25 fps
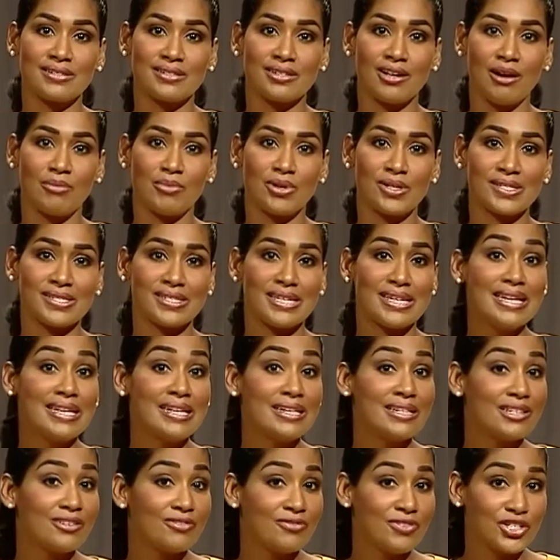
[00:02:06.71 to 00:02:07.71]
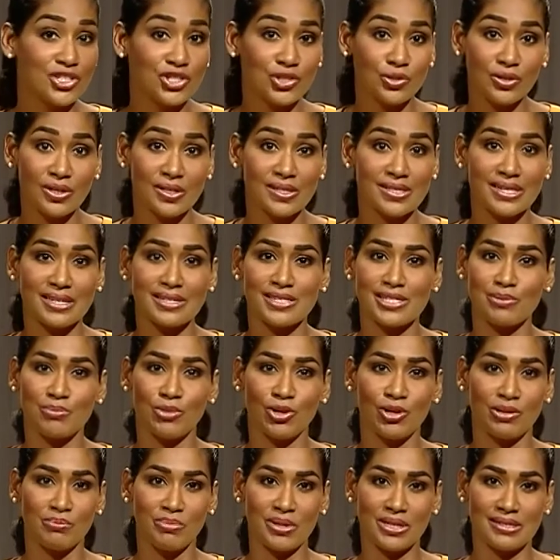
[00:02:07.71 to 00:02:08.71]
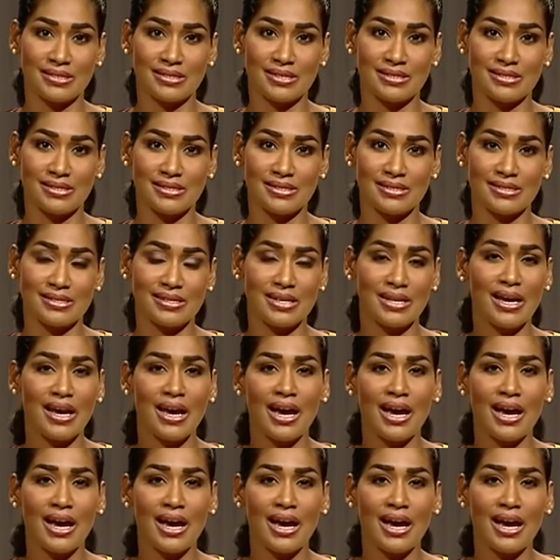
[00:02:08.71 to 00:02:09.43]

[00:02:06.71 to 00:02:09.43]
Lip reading: Thomas, individuals and small businesses,